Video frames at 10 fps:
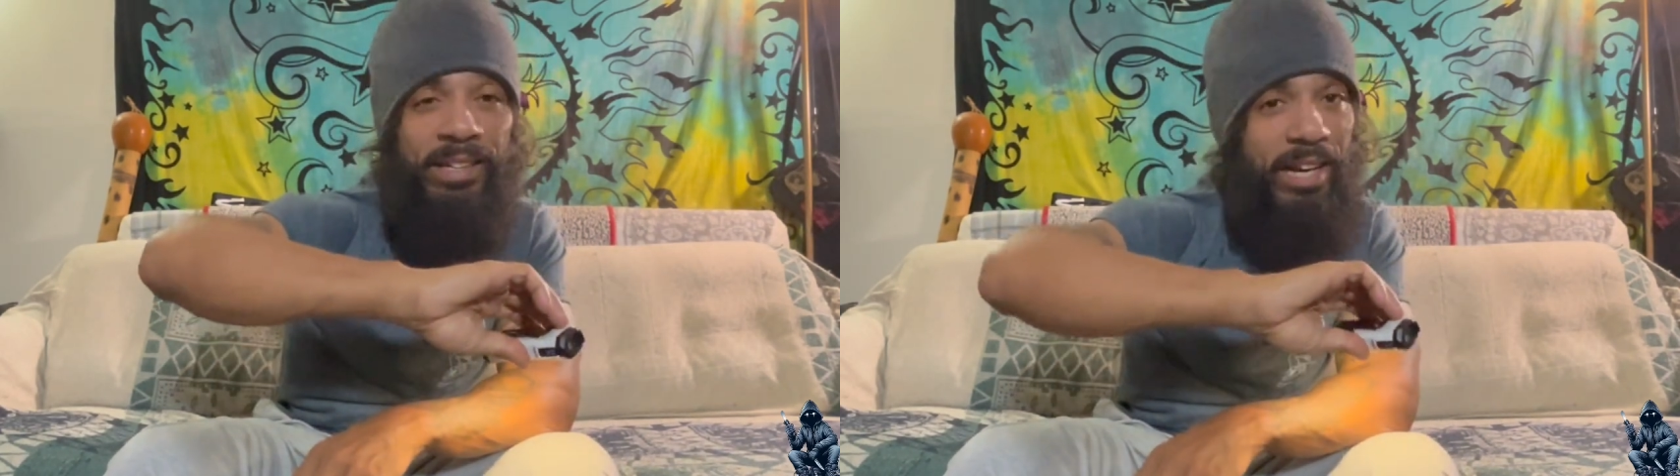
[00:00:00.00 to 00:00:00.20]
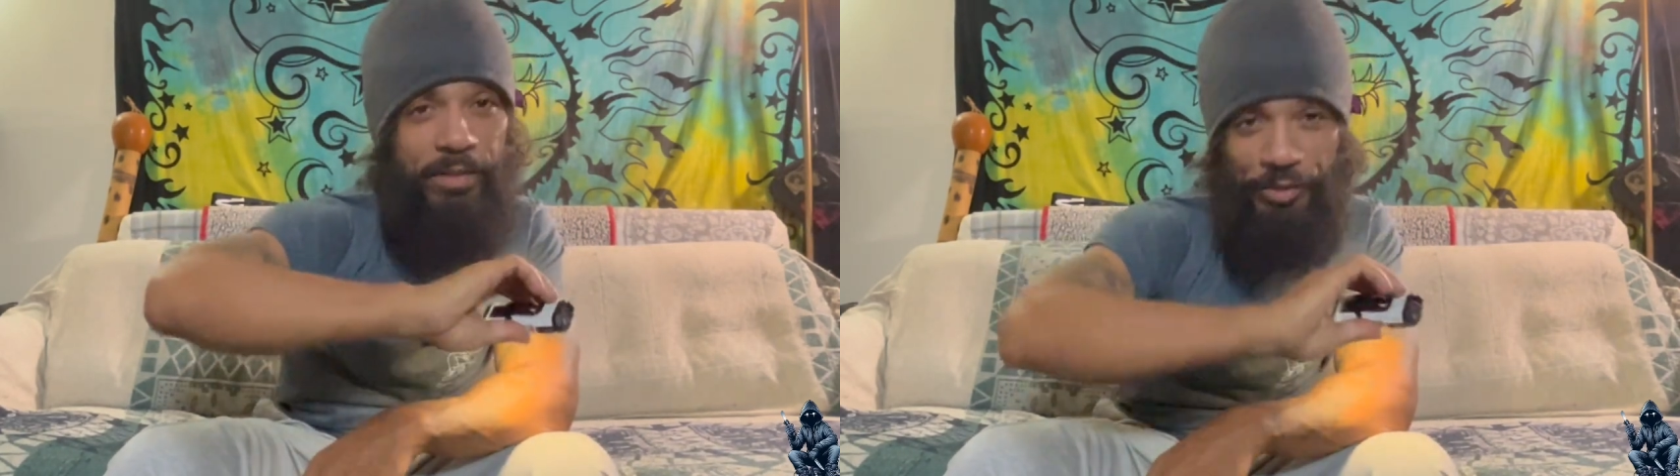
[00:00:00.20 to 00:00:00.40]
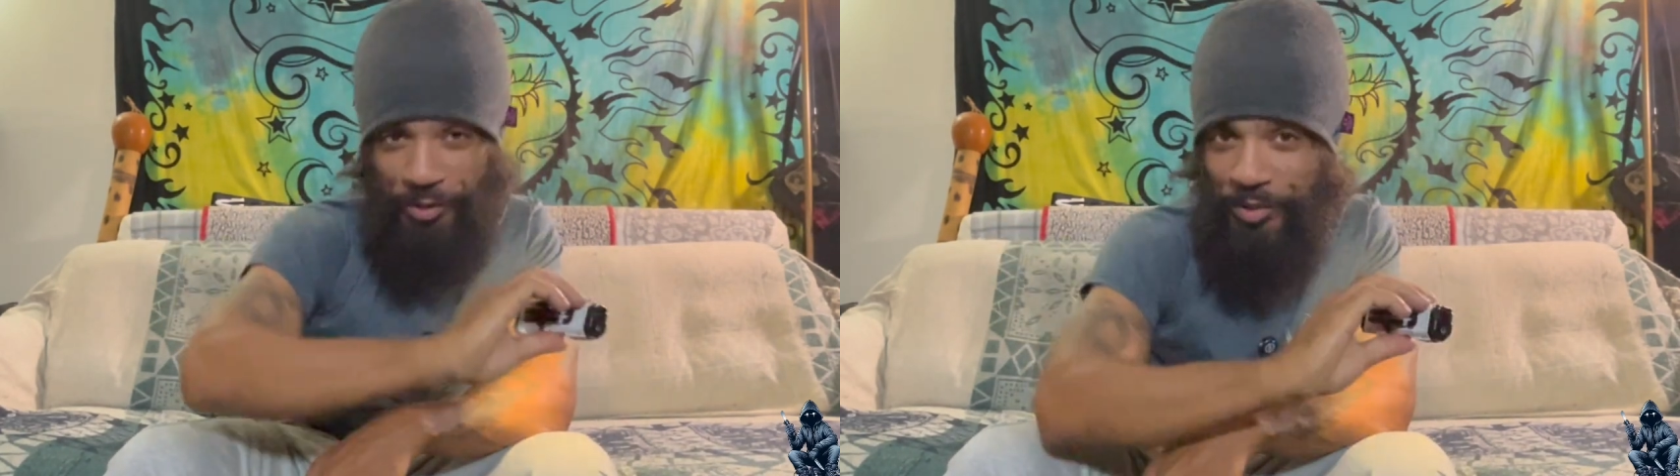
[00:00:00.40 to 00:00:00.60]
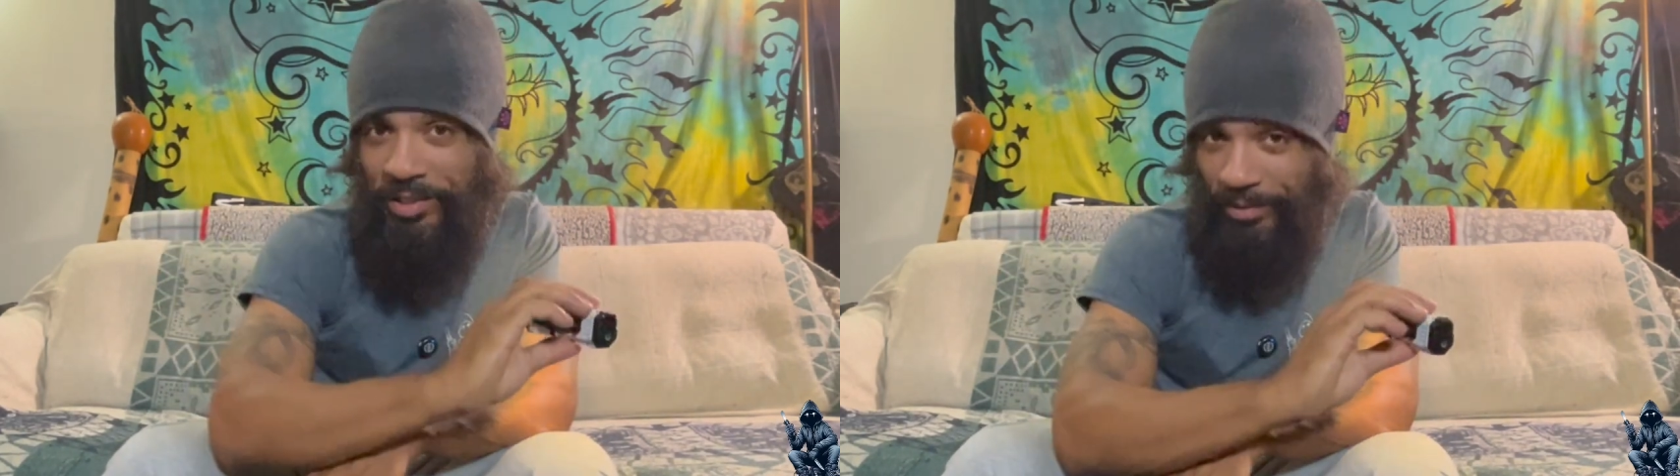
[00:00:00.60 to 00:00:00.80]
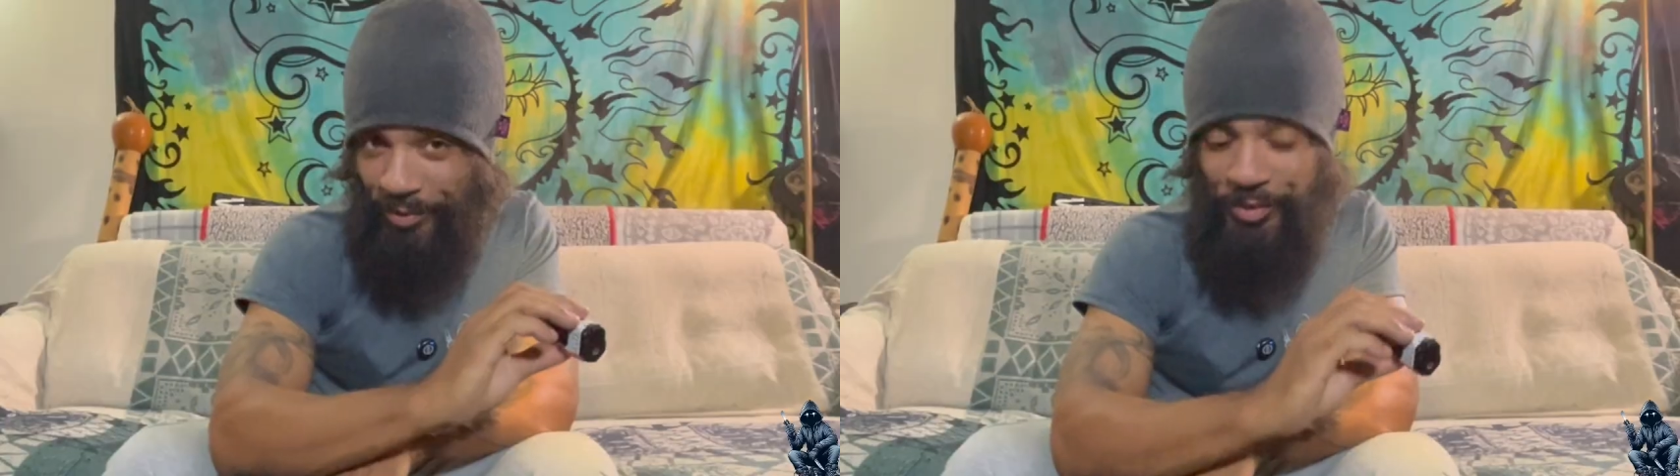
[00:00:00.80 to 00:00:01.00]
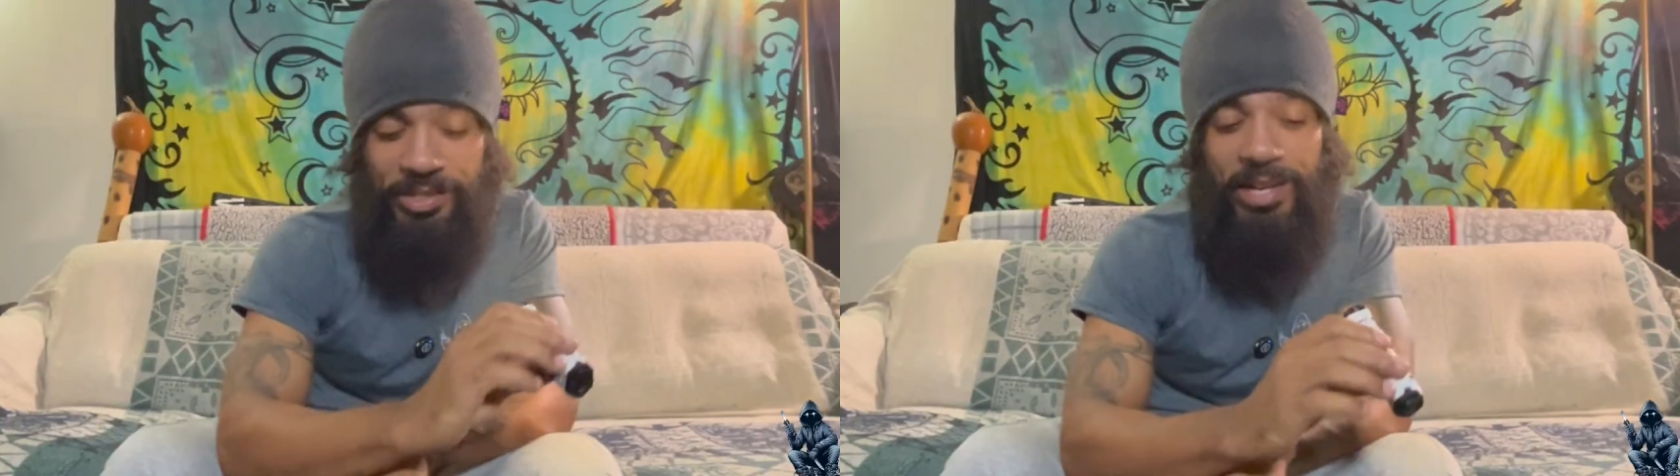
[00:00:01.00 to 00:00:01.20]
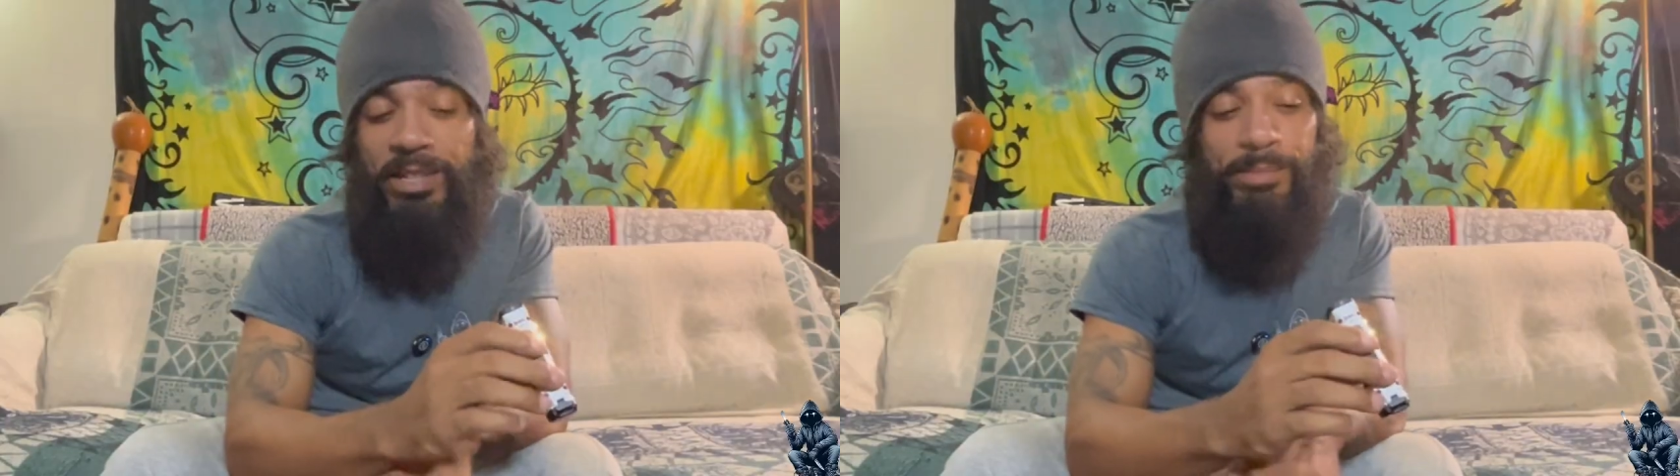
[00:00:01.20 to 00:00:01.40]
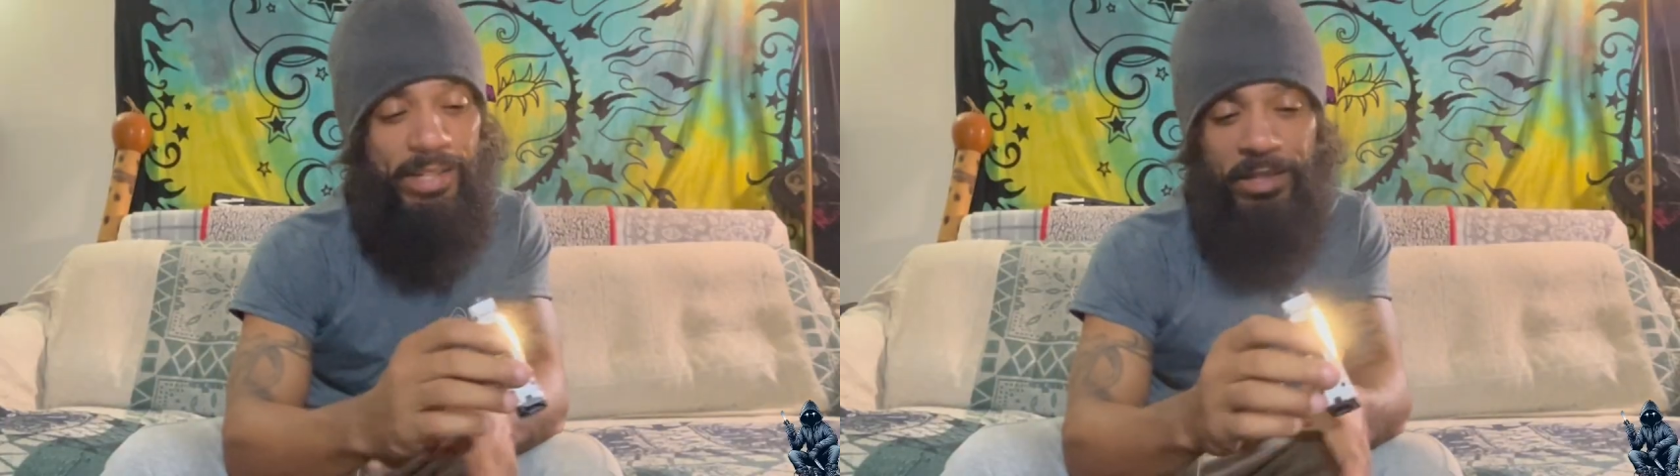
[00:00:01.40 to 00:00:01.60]
I've used it a few
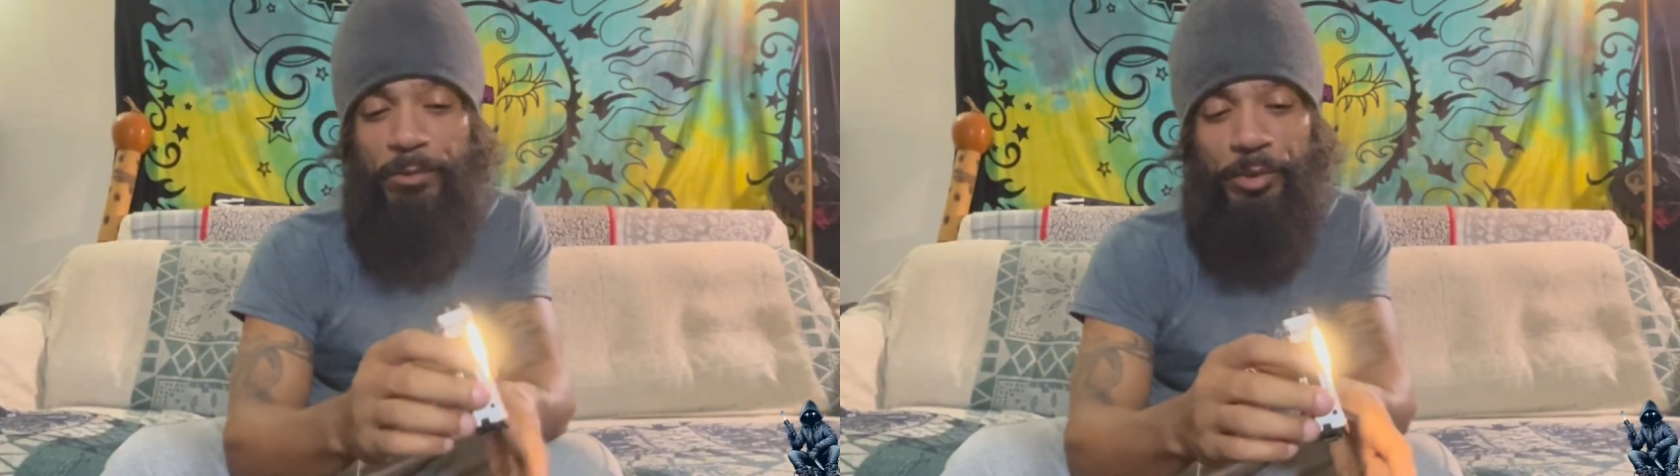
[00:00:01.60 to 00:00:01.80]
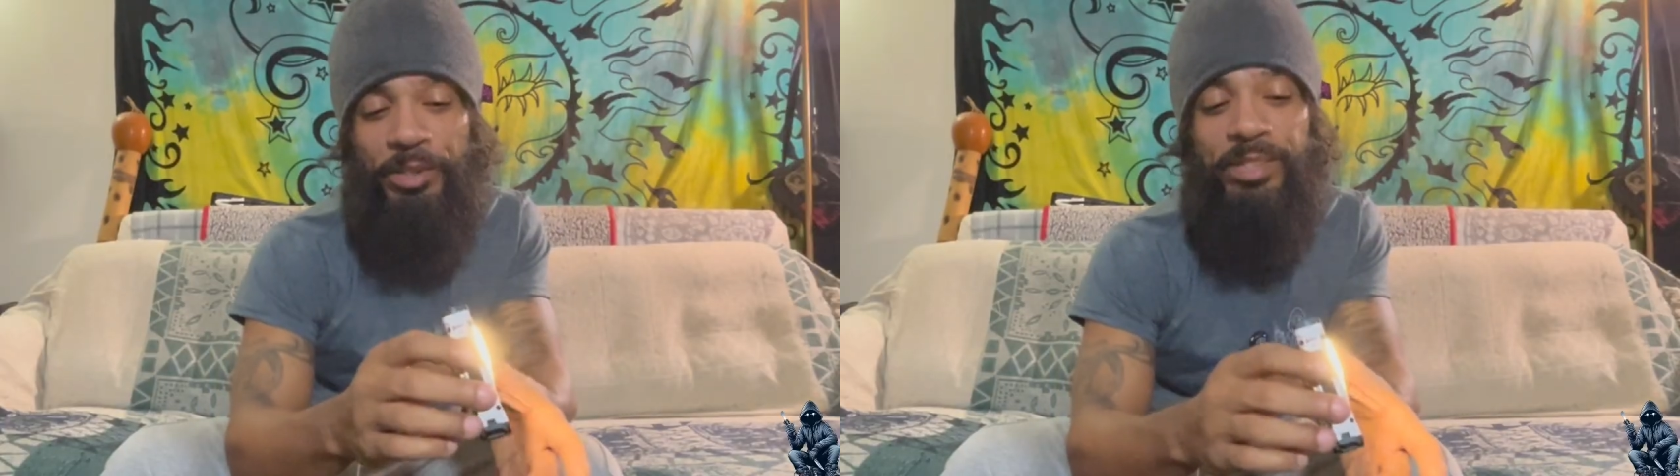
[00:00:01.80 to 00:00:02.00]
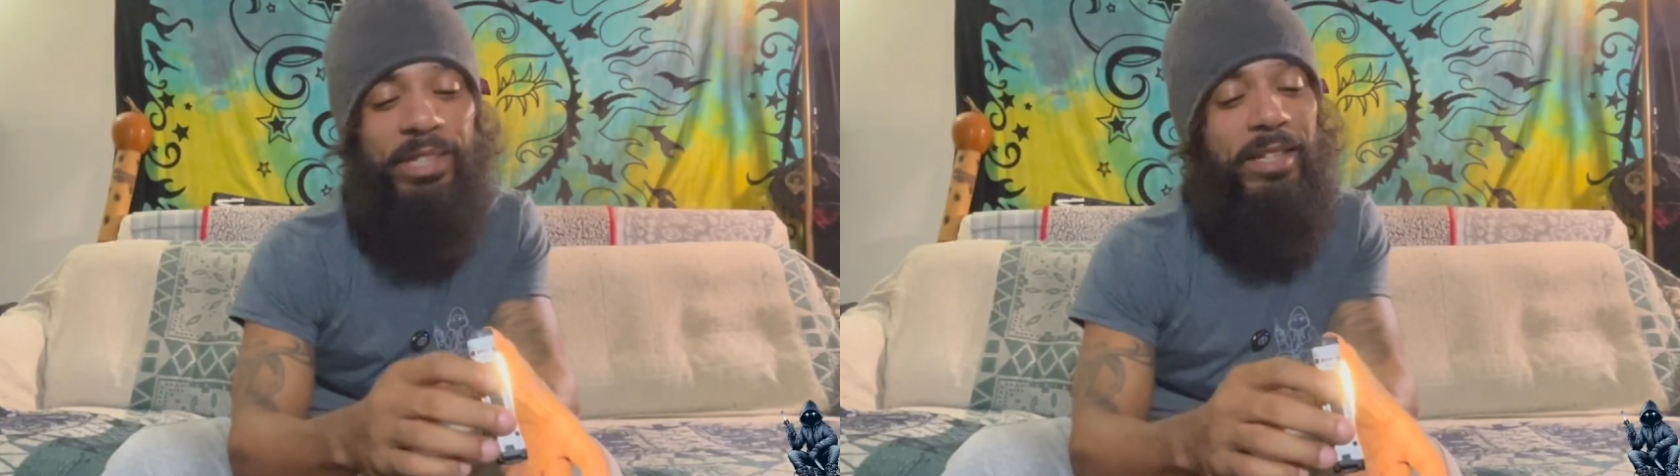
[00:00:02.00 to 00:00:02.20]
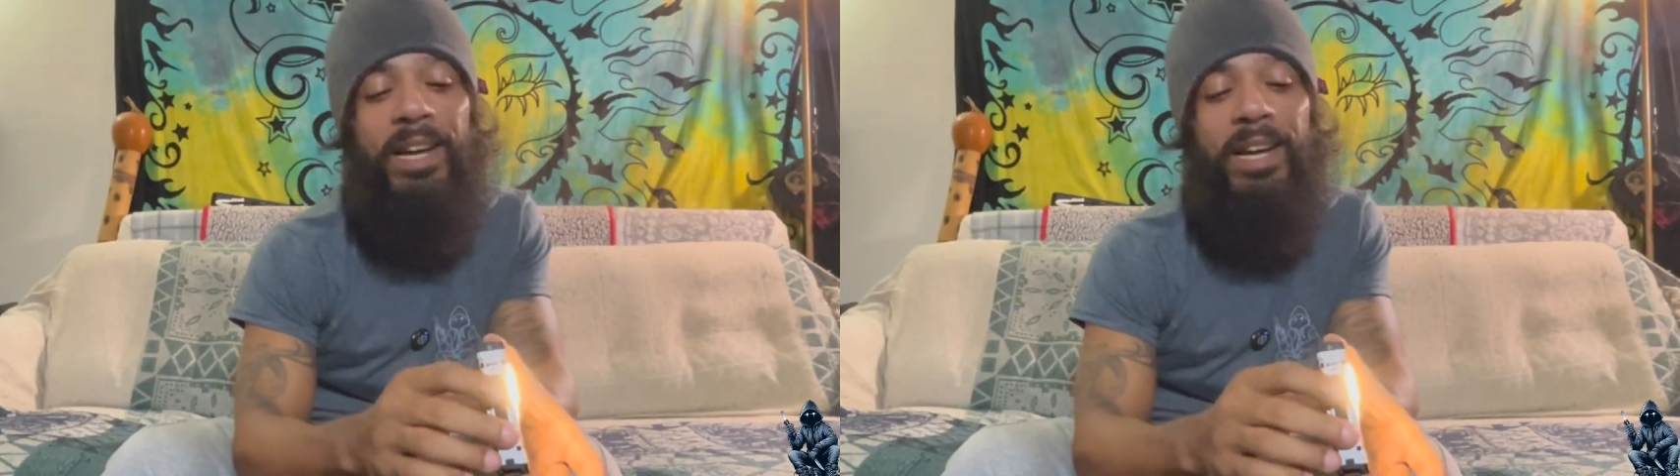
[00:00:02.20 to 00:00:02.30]
times and it works